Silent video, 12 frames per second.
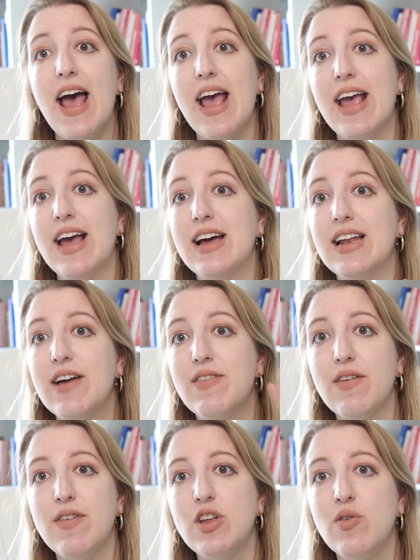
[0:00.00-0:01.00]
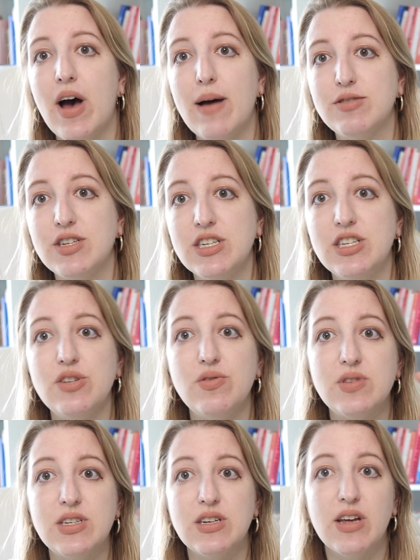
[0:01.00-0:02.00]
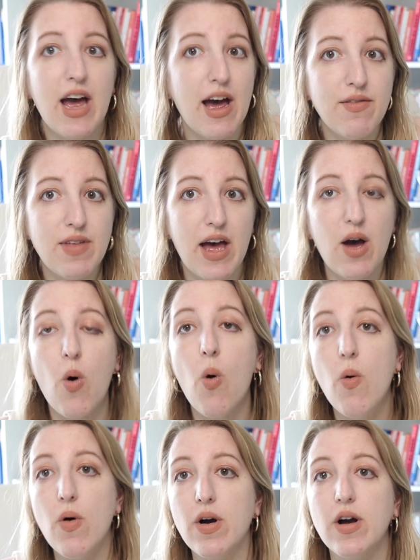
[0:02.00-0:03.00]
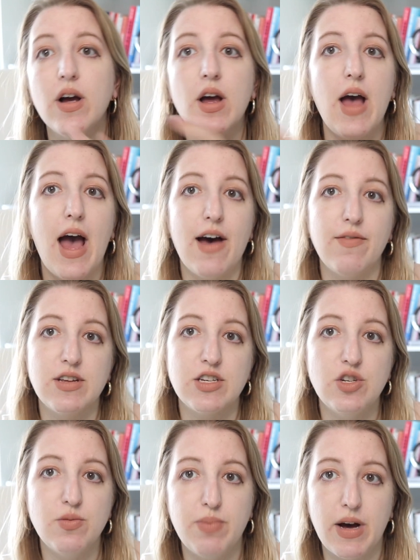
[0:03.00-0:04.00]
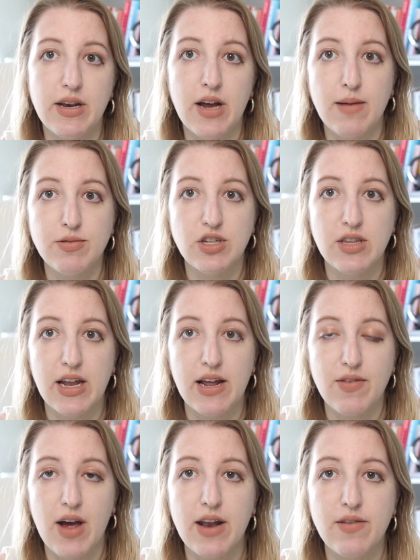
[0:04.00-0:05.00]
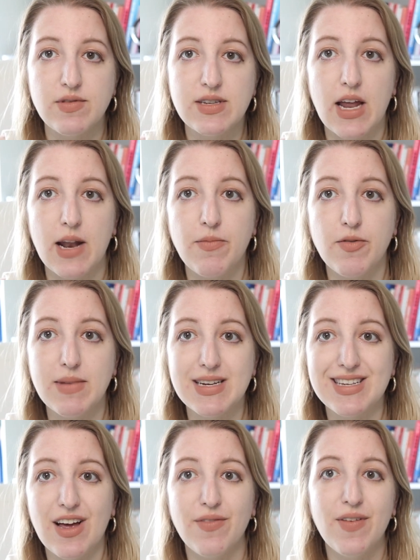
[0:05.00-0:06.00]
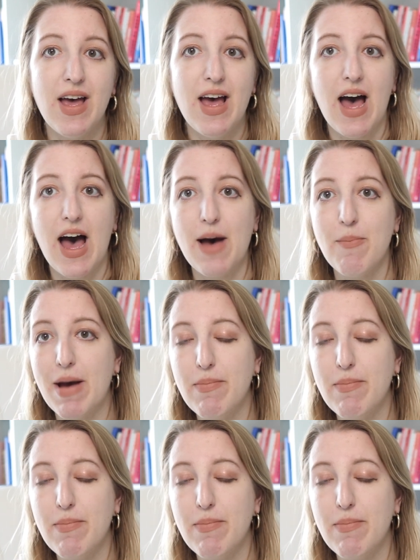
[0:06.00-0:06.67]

and I've given you options to still have that or have this new button option that I've kind of set up for myself. Um, I